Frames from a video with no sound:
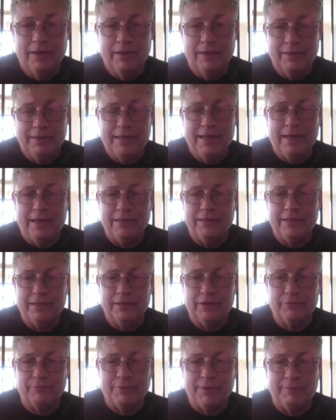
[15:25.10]
yeah, I
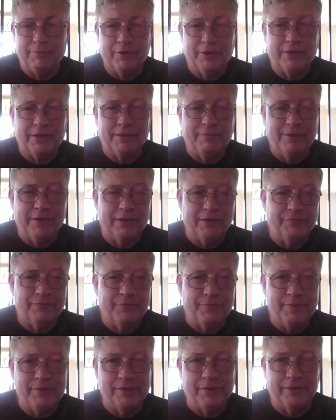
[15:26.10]
think it's probably going to come down to
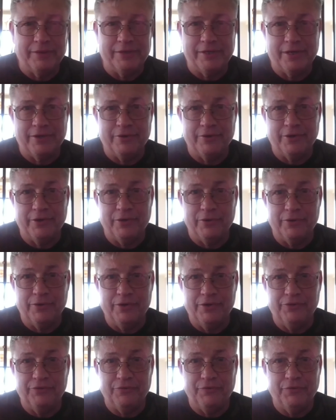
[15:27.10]
familiarity or
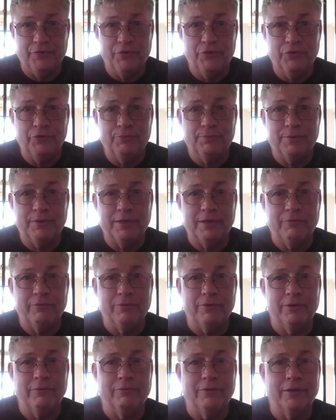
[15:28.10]
ease of use, but I
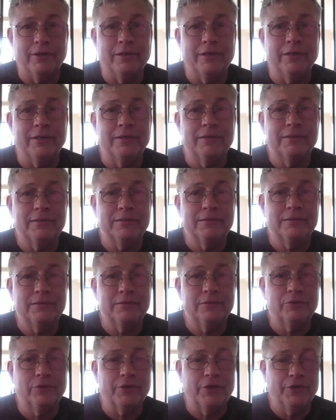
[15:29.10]
really want to
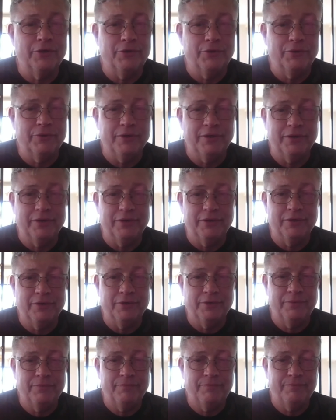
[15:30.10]
look into it
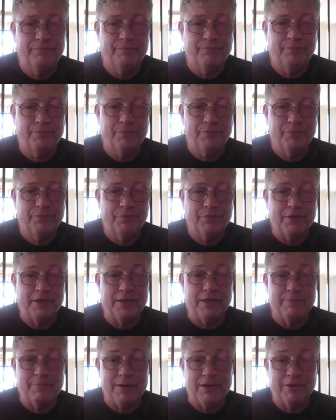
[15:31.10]
and
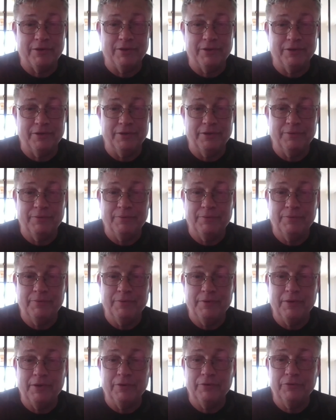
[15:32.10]
think about it. And
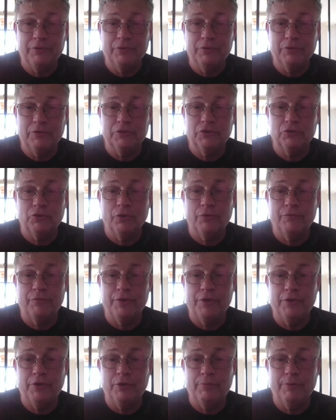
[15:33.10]
I'll do a short
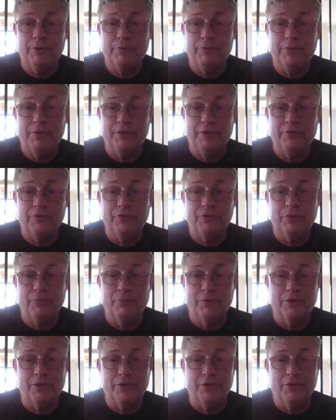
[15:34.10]
video between this and the
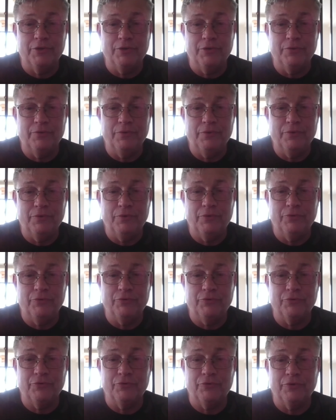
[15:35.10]
one on
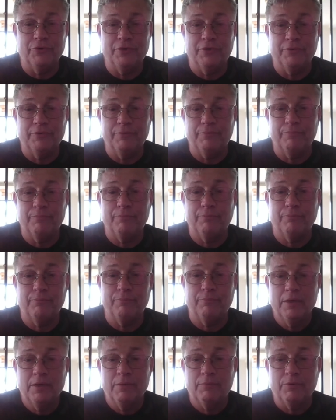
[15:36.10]
users and
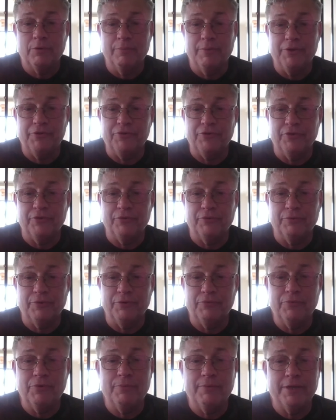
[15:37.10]
permissions,
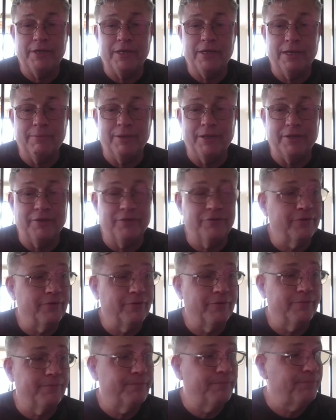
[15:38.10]
which will be coming. So